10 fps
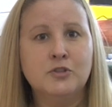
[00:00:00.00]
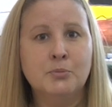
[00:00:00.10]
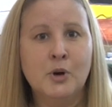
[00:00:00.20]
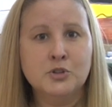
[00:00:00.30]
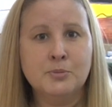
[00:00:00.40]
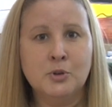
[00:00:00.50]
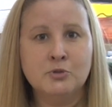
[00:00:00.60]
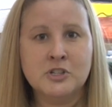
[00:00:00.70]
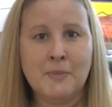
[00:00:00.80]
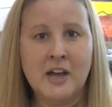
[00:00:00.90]
for
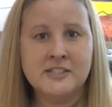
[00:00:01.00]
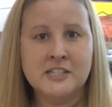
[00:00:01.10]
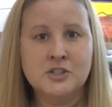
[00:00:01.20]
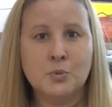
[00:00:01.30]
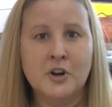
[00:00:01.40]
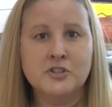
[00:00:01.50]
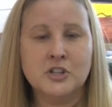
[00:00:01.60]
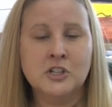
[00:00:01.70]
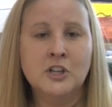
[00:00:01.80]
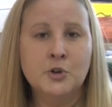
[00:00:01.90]
multiple responses, whereas
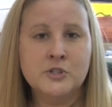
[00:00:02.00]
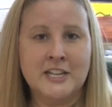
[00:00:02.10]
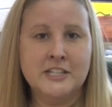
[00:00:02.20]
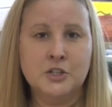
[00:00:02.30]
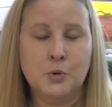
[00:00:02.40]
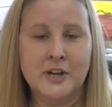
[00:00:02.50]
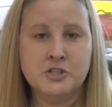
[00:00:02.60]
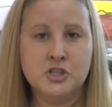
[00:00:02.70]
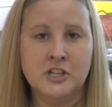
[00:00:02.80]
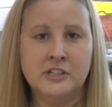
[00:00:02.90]
a closed-ended
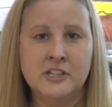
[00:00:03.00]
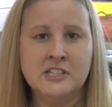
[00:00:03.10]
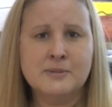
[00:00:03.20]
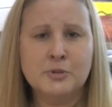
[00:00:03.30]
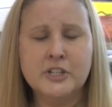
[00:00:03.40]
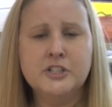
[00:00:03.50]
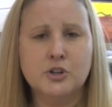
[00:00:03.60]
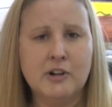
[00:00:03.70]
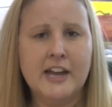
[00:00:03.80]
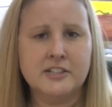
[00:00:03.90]
question is a pretty
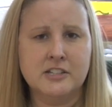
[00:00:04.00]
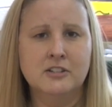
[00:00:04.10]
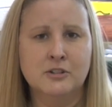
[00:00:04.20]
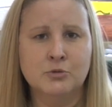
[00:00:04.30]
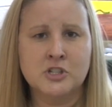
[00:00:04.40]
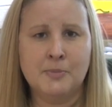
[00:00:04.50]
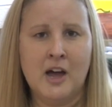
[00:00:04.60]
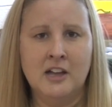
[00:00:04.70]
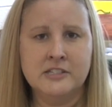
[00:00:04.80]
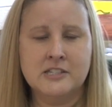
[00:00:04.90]
direct
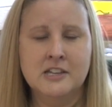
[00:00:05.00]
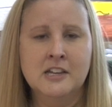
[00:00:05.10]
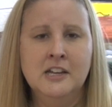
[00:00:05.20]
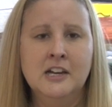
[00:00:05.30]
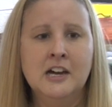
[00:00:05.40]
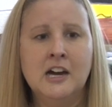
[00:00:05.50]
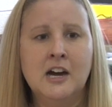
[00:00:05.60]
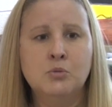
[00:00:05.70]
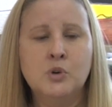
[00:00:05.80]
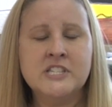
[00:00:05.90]
response.
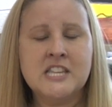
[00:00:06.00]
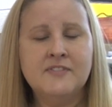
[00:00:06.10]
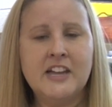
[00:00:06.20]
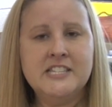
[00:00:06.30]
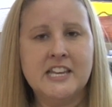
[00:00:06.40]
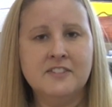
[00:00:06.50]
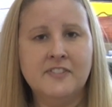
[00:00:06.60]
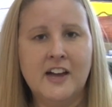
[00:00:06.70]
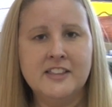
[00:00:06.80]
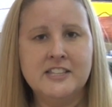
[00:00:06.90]
Once they've
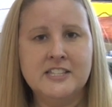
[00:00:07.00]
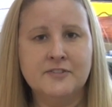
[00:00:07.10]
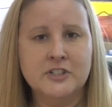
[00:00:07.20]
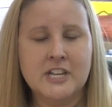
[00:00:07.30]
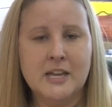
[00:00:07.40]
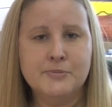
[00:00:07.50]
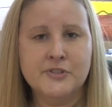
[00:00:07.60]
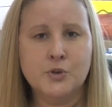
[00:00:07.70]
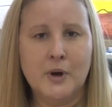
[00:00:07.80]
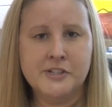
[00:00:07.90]
identified the different
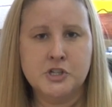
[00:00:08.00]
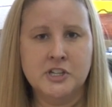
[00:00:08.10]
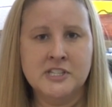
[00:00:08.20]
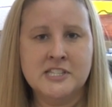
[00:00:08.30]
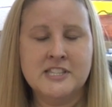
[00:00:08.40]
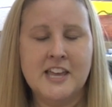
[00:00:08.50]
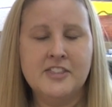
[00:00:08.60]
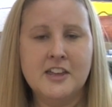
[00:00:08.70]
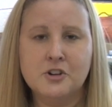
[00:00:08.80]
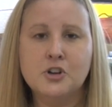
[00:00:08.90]
types of questions,
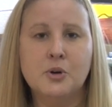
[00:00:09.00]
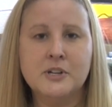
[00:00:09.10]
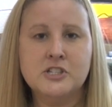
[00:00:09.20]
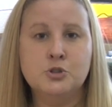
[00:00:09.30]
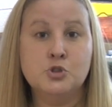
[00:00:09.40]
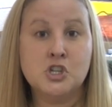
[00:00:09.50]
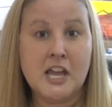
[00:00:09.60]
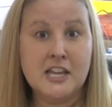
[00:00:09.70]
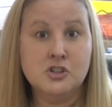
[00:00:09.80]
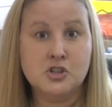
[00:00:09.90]
then they are going to
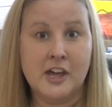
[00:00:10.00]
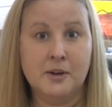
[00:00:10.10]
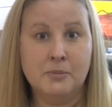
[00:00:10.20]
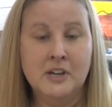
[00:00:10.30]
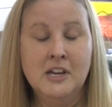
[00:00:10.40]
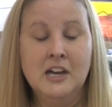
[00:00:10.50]
change them.